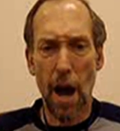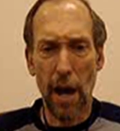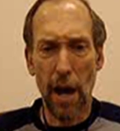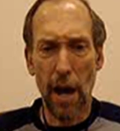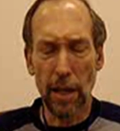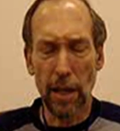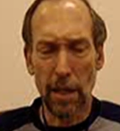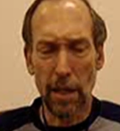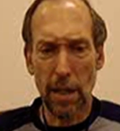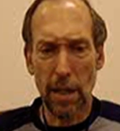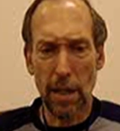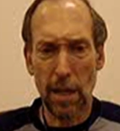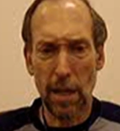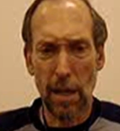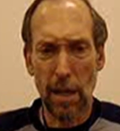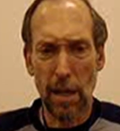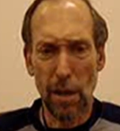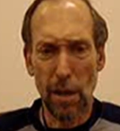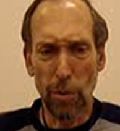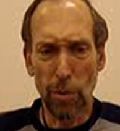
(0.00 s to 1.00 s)
I
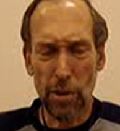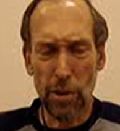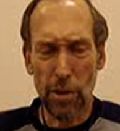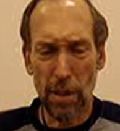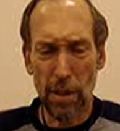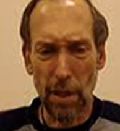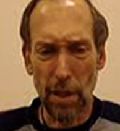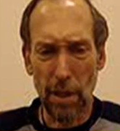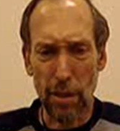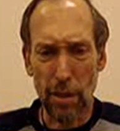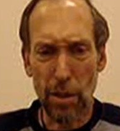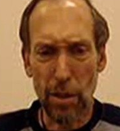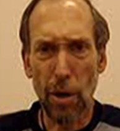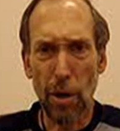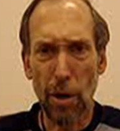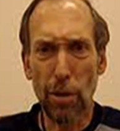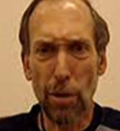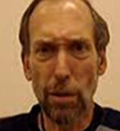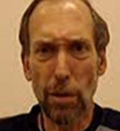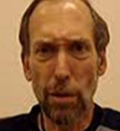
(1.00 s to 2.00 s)
was in a
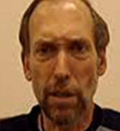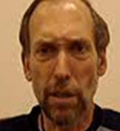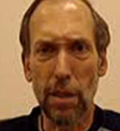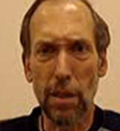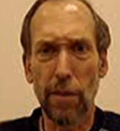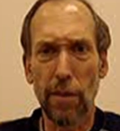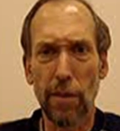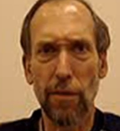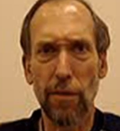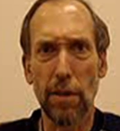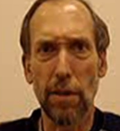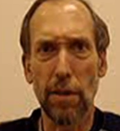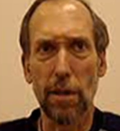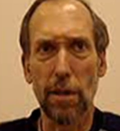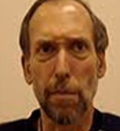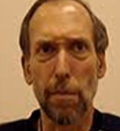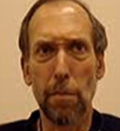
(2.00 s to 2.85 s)
totally different